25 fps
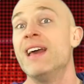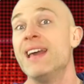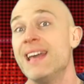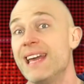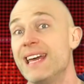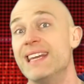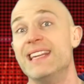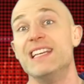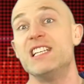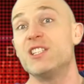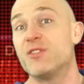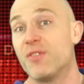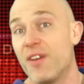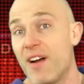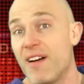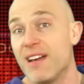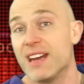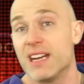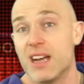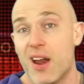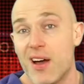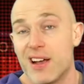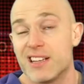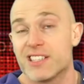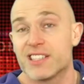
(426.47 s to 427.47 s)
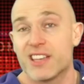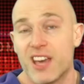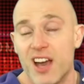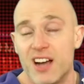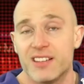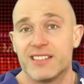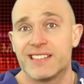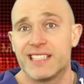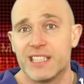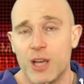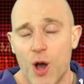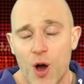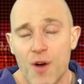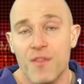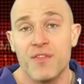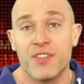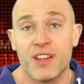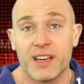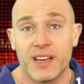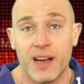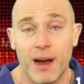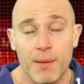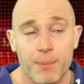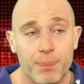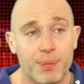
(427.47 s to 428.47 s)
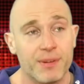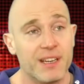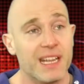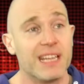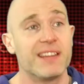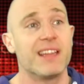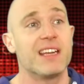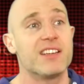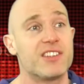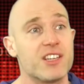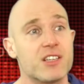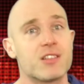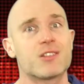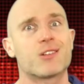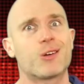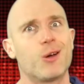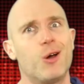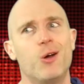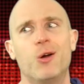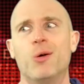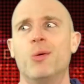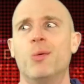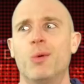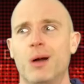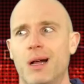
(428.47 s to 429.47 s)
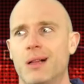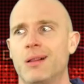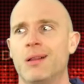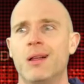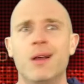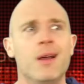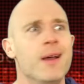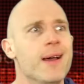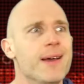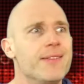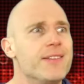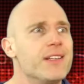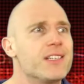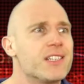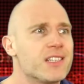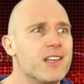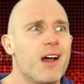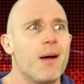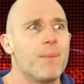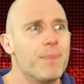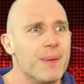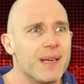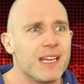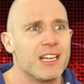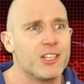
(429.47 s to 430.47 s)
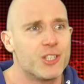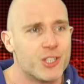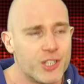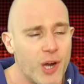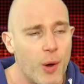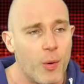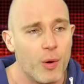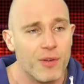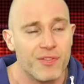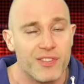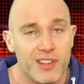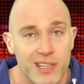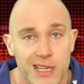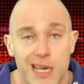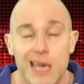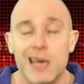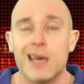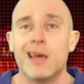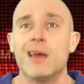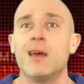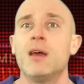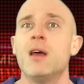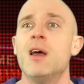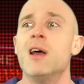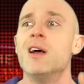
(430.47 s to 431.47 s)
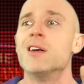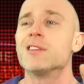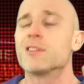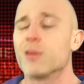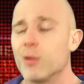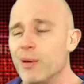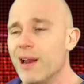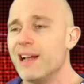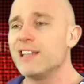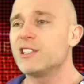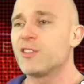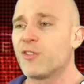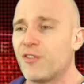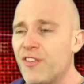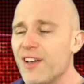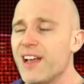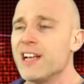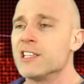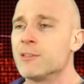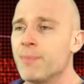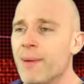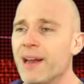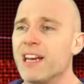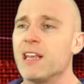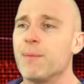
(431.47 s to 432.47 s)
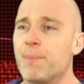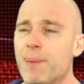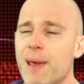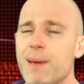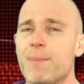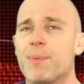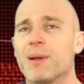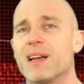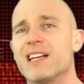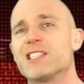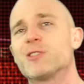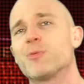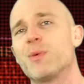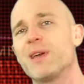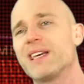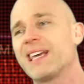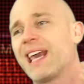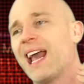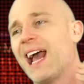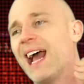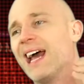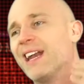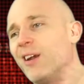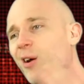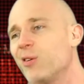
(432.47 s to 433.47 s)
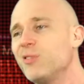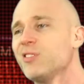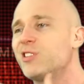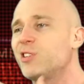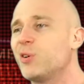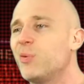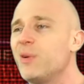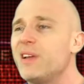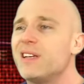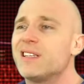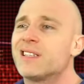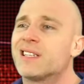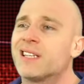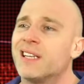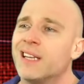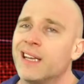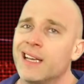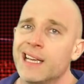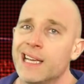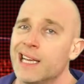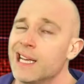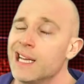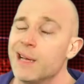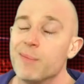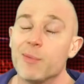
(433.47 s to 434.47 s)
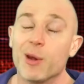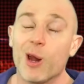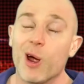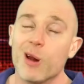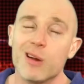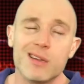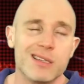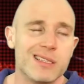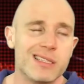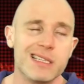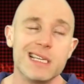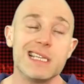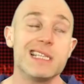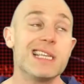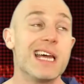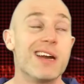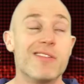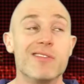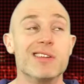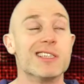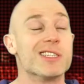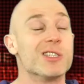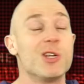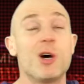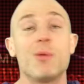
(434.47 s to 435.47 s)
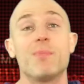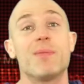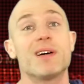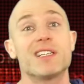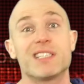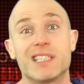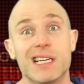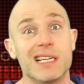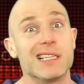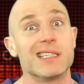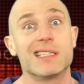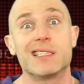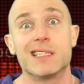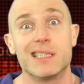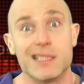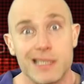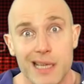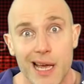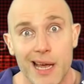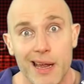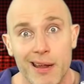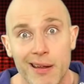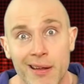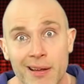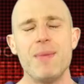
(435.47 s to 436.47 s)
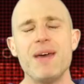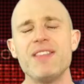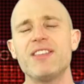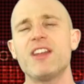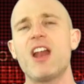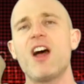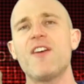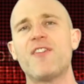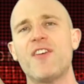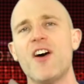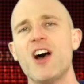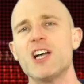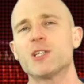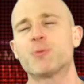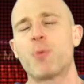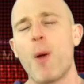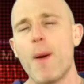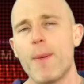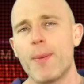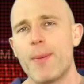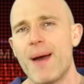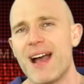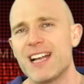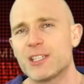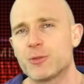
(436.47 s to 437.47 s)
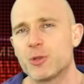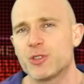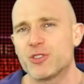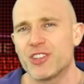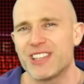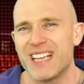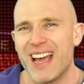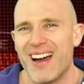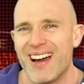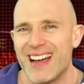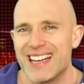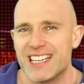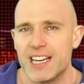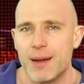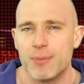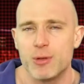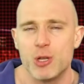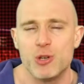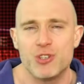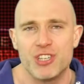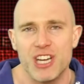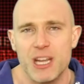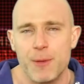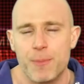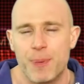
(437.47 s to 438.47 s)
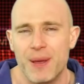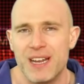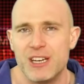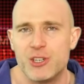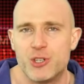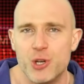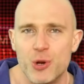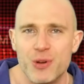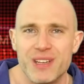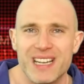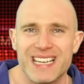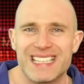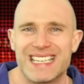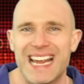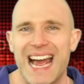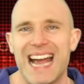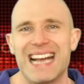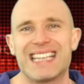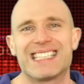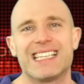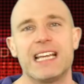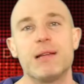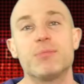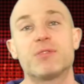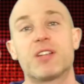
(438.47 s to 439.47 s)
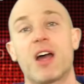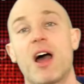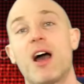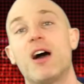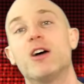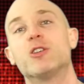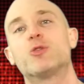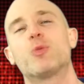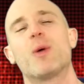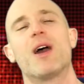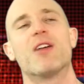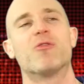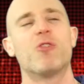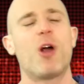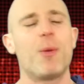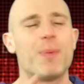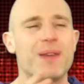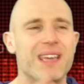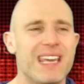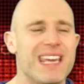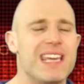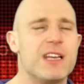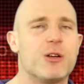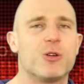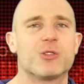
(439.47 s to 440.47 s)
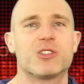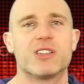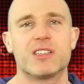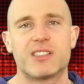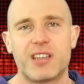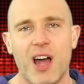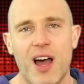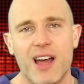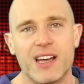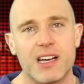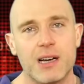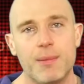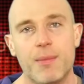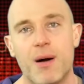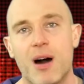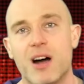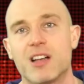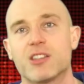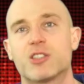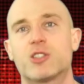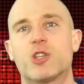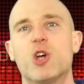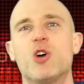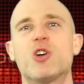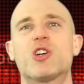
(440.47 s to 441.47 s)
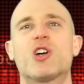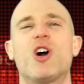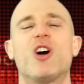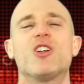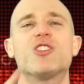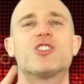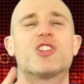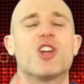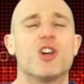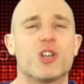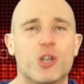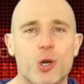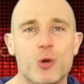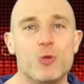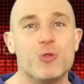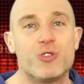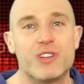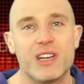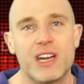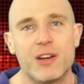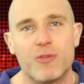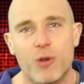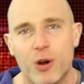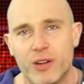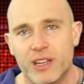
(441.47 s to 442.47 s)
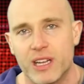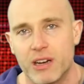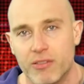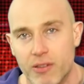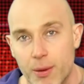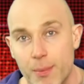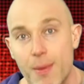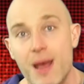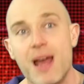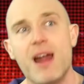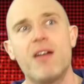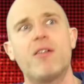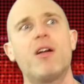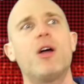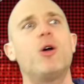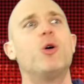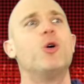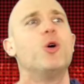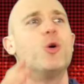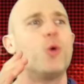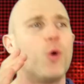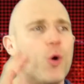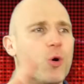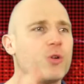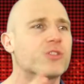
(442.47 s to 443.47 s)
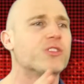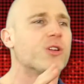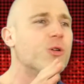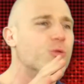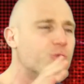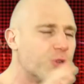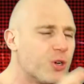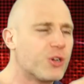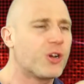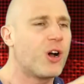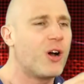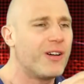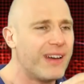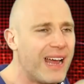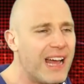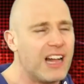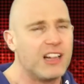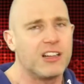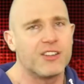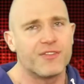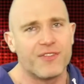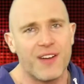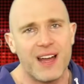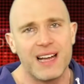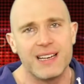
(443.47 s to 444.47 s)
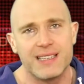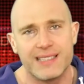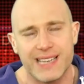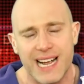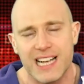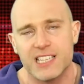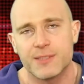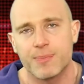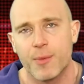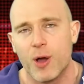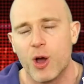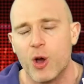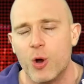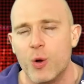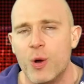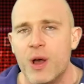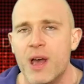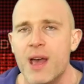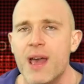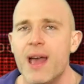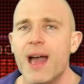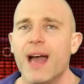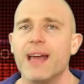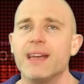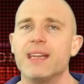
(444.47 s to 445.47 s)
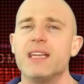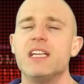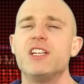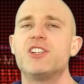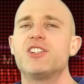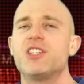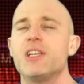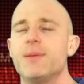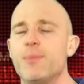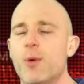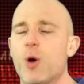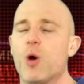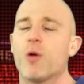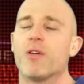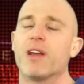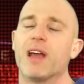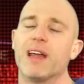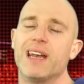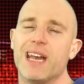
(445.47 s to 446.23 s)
It is very nice, courtesy of the company. They just go, well, this is our biggest show of the year, so let's fit as many people as we can onto it. But honestly, there is not much else to say. I mean, that our first proper match was for the IWGP Junior Tag Team titles, where Robbie Eagles and Tiger Mask took on Taguchi and Rocky Romero, who also took on El Phantasmo and Ishimori.